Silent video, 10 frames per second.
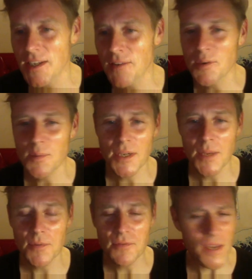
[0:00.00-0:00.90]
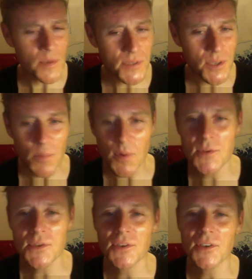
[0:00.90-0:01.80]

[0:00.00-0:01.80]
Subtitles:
I want to become a famous composer,